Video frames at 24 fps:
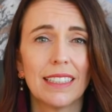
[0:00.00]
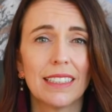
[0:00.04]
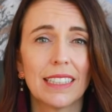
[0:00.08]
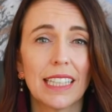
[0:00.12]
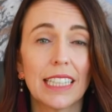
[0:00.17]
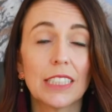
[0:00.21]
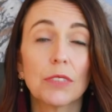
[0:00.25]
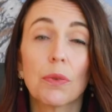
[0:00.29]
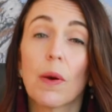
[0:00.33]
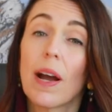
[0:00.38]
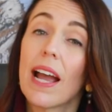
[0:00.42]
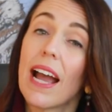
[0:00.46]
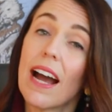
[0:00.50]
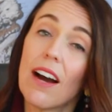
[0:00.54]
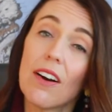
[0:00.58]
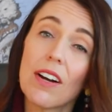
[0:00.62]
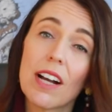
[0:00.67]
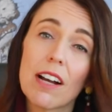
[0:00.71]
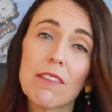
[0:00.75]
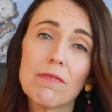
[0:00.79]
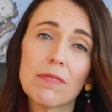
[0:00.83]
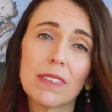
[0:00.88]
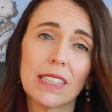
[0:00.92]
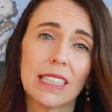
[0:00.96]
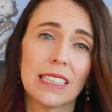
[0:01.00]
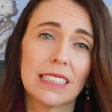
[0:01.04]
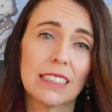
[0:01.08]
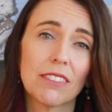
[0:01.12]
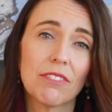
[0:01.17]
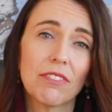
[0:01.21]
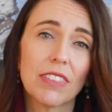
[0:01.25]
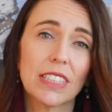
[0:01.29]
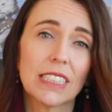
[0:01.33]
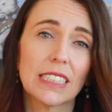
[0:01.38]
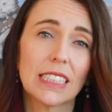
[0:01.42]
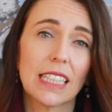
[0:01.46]
That's why our government has
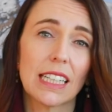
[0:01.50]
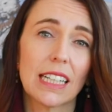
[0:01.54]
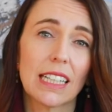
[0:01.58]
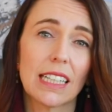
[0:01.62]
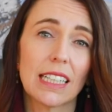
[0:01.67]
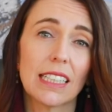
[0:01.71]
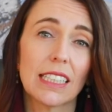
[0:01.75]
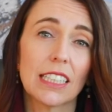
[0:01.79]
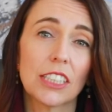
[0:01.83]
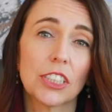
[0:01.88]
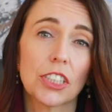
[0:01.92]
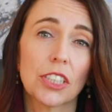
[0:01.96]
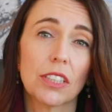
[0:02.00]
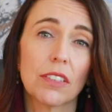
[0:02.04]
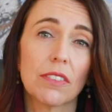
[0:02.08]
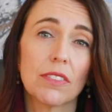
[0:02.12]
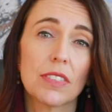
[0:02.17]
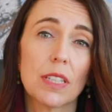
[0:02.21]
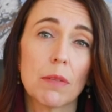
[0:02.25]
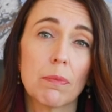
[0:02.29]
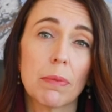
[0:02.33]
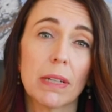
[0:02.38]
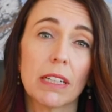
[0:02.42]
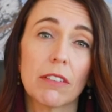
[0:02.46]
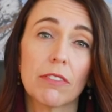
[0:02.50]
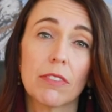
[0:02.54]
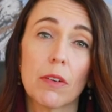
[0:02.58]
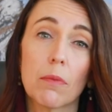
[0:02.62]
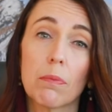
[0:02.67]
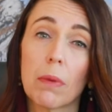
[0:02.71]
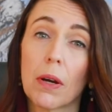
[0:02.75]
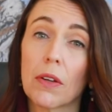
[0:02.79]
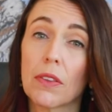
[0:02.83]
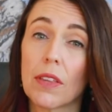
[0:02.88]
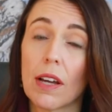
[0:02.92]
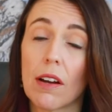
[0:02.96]
invested in initiatives that
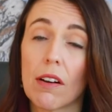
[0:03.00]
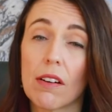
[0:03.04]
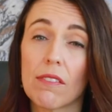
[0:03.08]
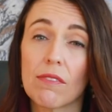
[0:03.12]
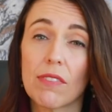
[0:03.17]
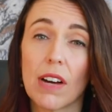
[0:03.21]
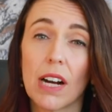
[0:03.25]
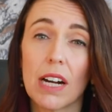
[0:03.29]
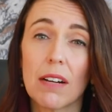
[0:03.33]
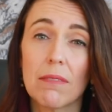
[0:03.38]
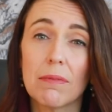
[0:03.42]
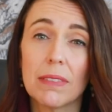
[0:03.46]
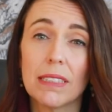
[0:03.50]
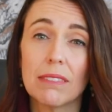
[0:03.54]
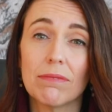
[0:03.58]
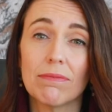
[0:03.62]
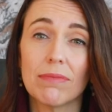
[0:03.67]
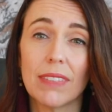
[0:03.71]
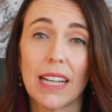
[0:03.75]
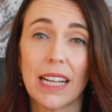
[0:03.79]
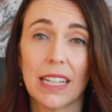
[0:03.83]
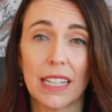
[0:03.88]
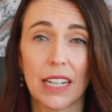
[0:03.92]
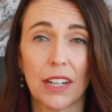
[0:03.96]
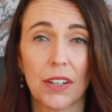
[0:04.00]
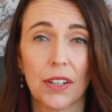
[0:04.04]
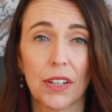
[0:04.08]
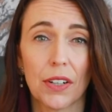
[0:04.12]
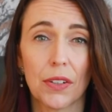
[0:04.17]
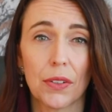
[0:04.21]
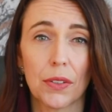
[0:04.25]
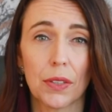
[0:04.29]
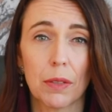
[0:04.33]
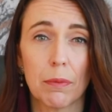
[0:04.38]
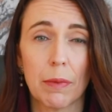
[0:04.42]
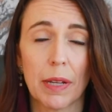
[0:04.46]
benefit both our environment and our
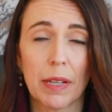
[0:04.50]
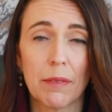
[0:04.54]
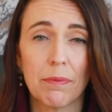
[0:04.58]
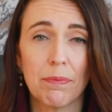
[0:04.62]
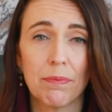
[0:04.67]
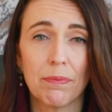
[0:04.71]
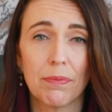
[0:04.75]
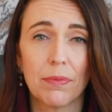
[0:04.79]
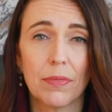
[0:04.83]
economy.